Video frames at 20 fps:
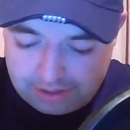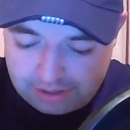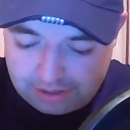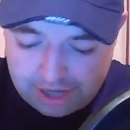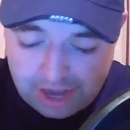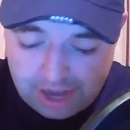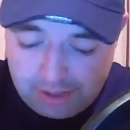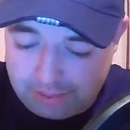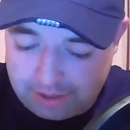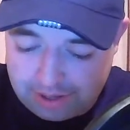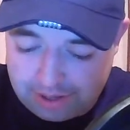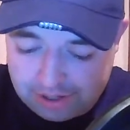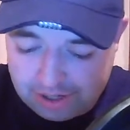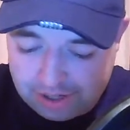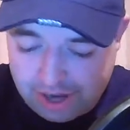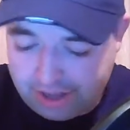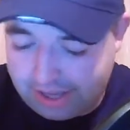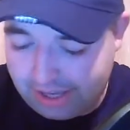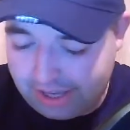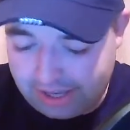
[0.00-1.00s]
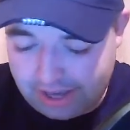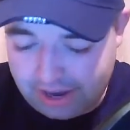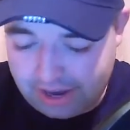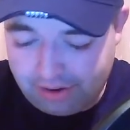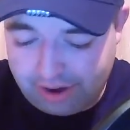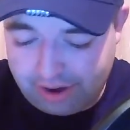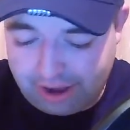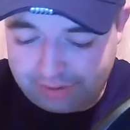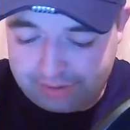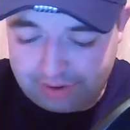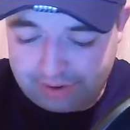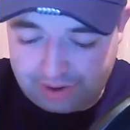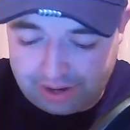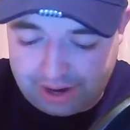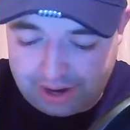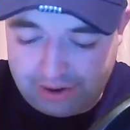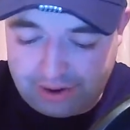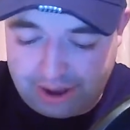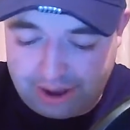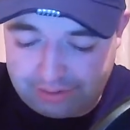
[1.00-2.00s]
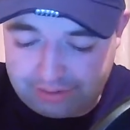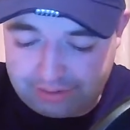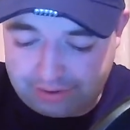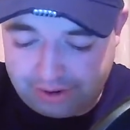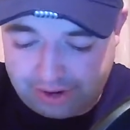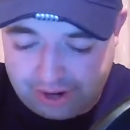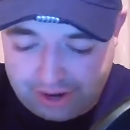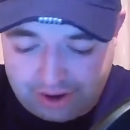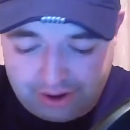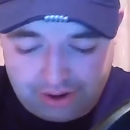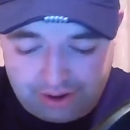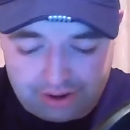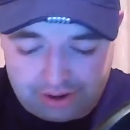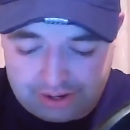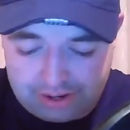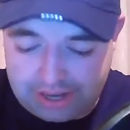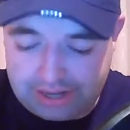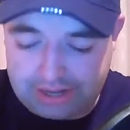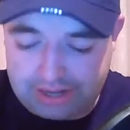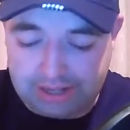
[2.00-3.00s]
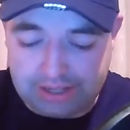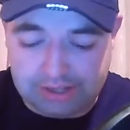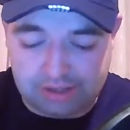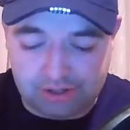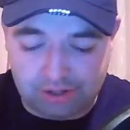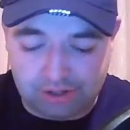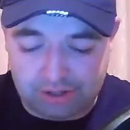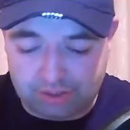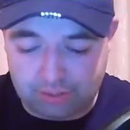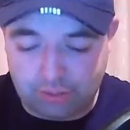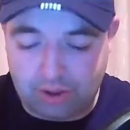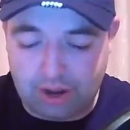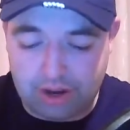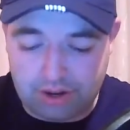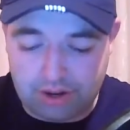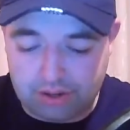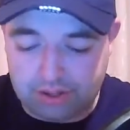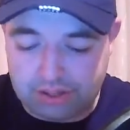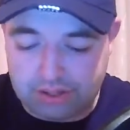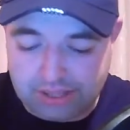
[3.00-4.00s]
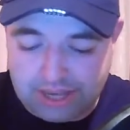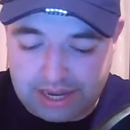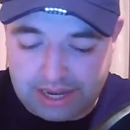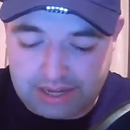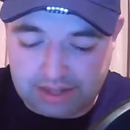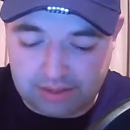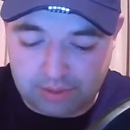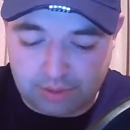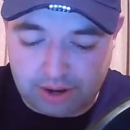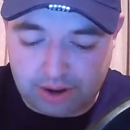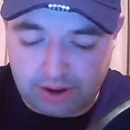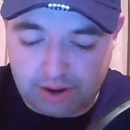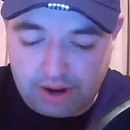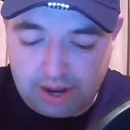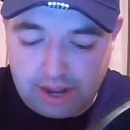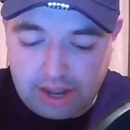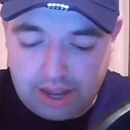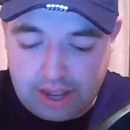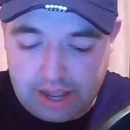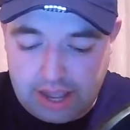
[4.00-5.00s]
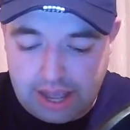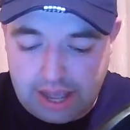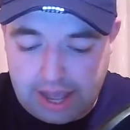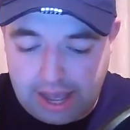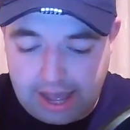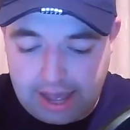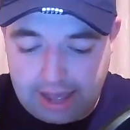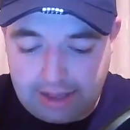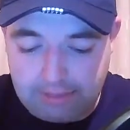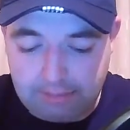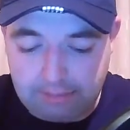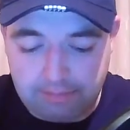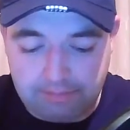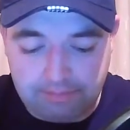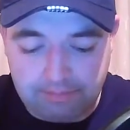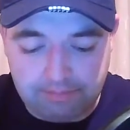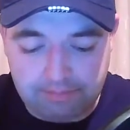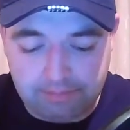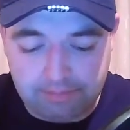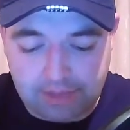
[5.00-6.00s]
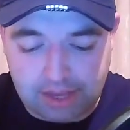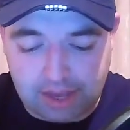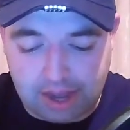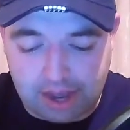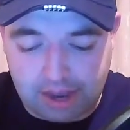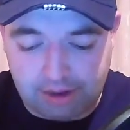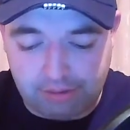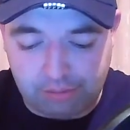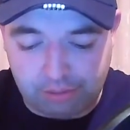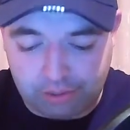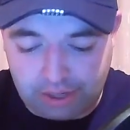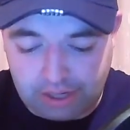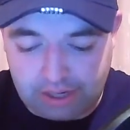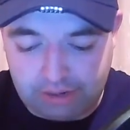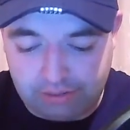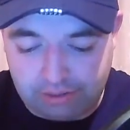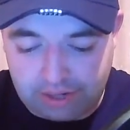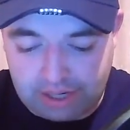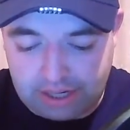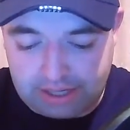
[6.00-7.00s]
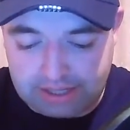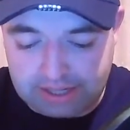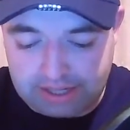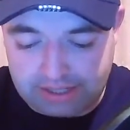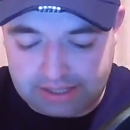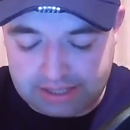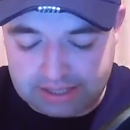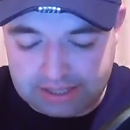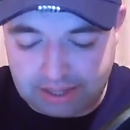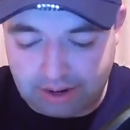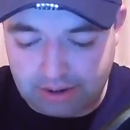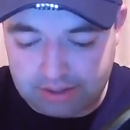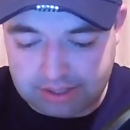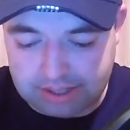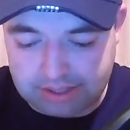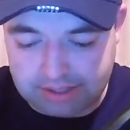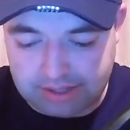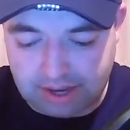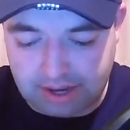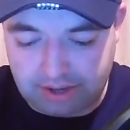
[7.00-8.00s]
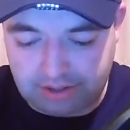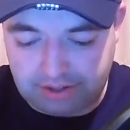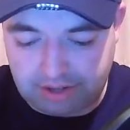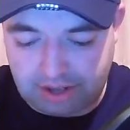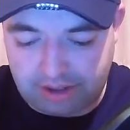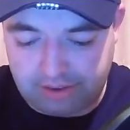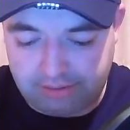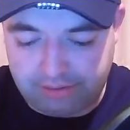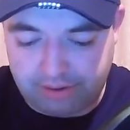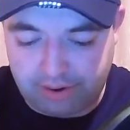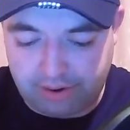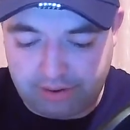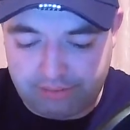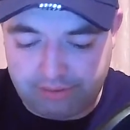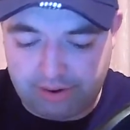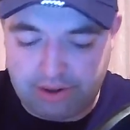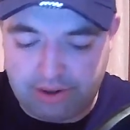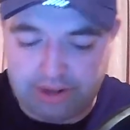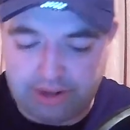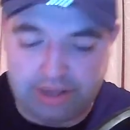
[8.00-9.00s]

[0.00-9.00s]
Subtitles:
Champion jockey year after year after year, and it's just one of those things where I really, really think this horse has got a very, very